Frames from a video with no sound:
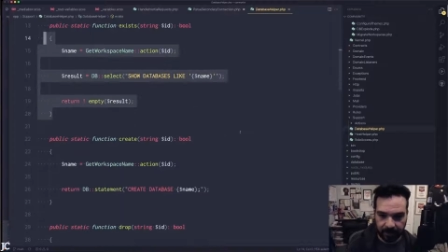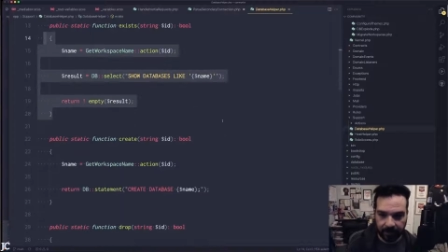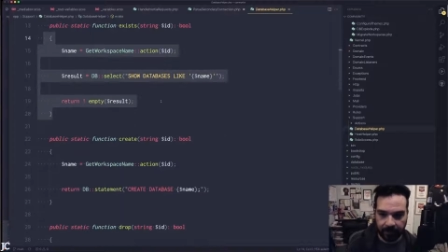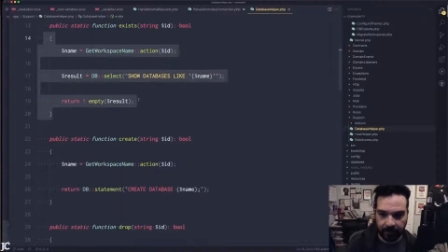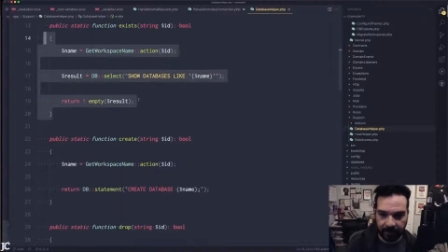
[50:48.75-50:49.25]

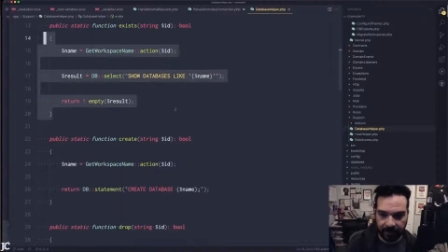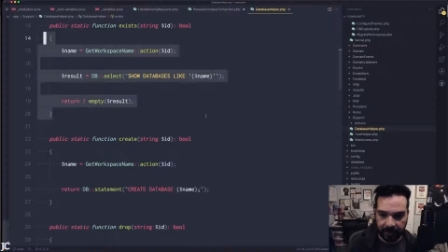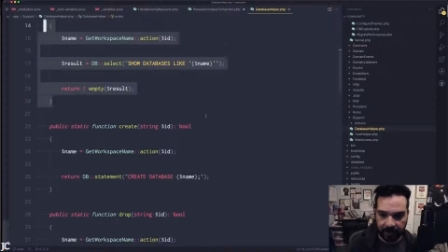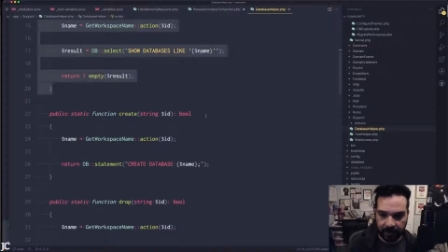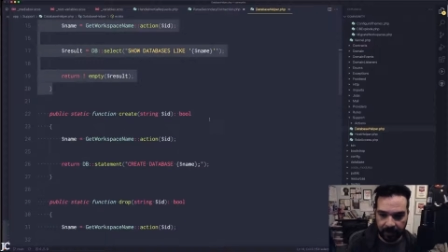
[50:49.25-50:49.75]
And
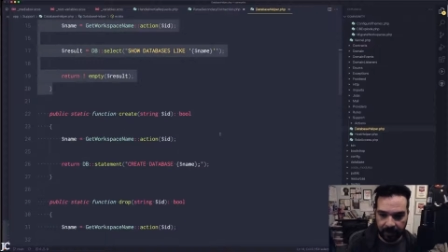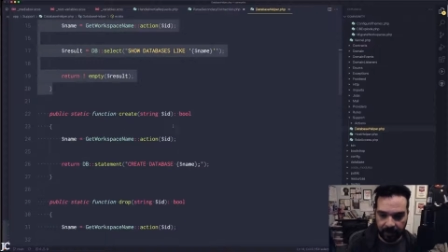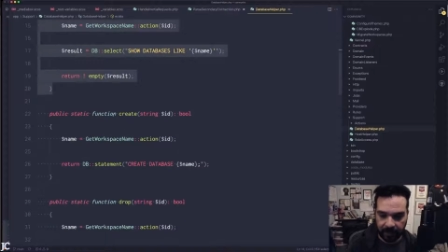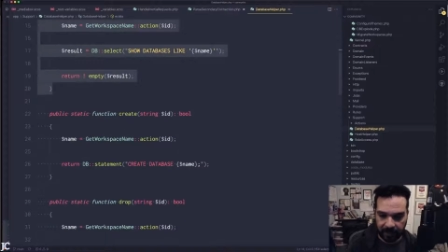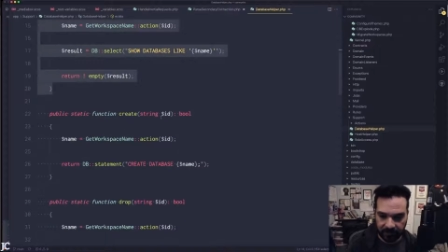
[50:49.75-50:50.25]
then
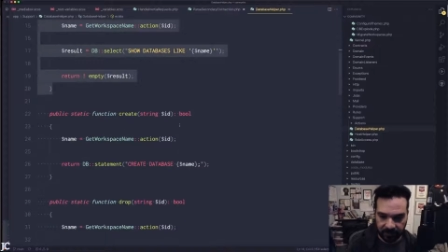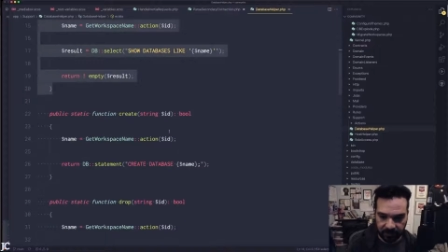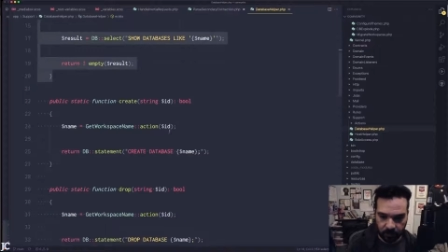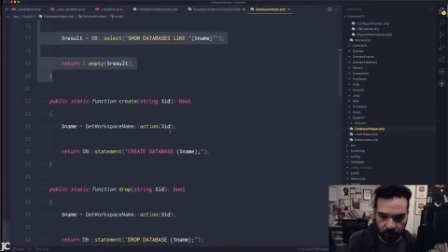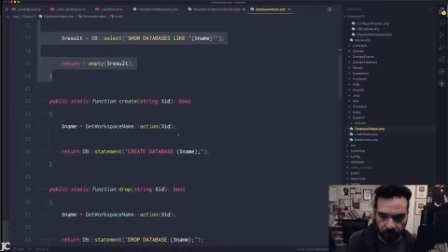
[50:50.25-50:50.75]
I have this
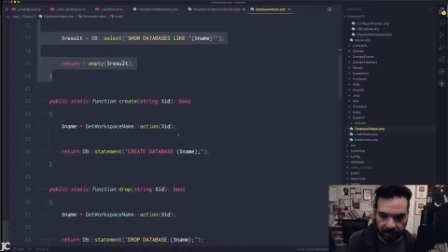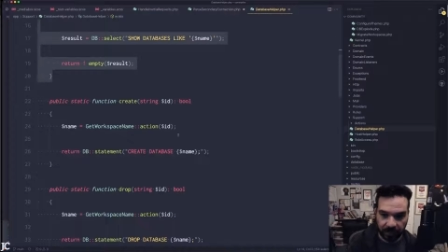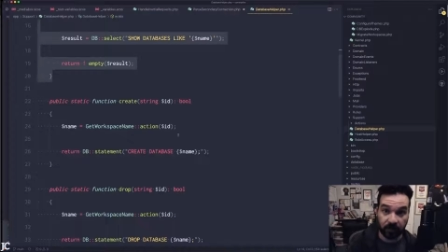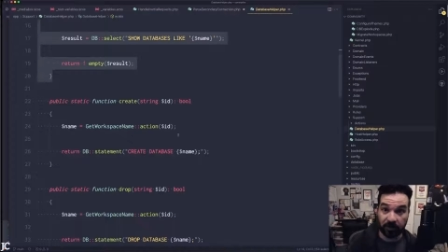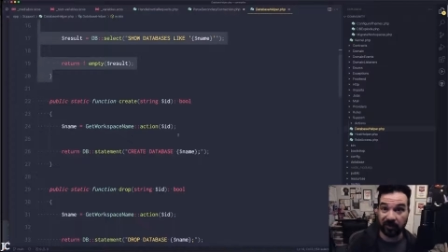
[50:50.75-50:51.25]
create,
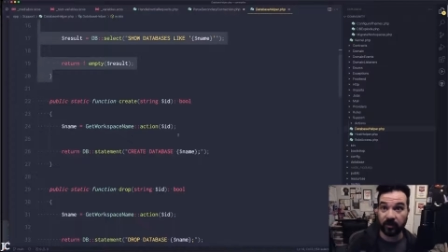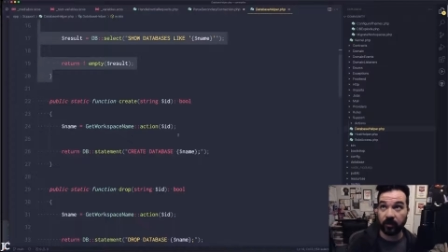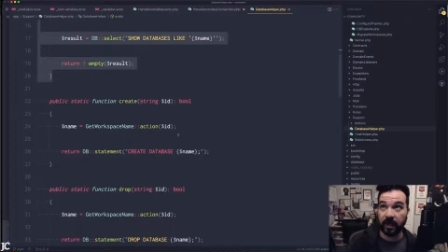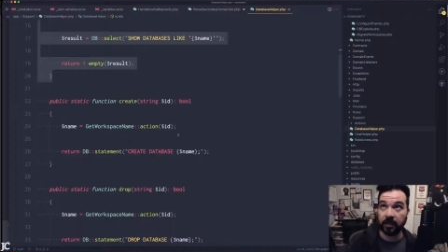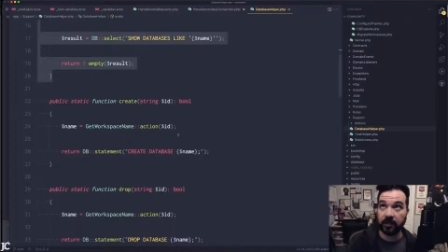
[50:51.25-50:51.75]
so it'll
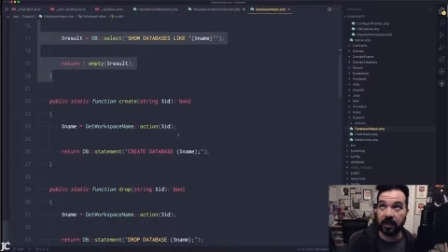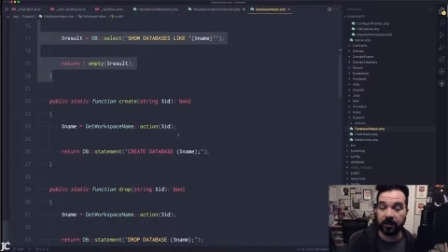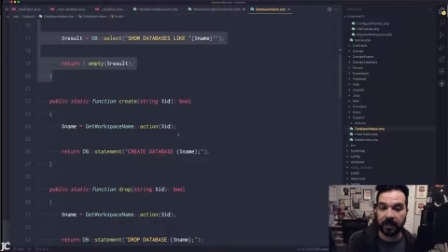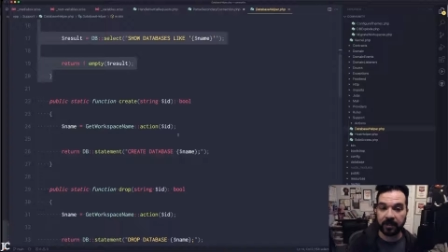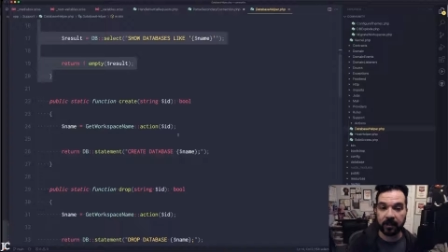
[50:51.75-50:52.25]
create a new
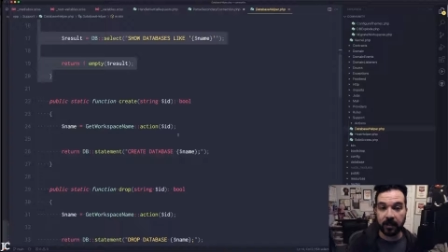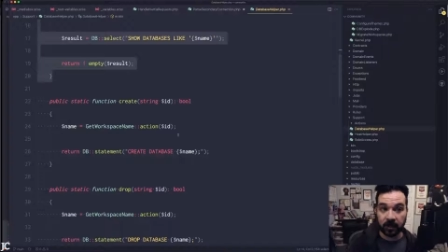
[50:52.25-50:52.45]
database.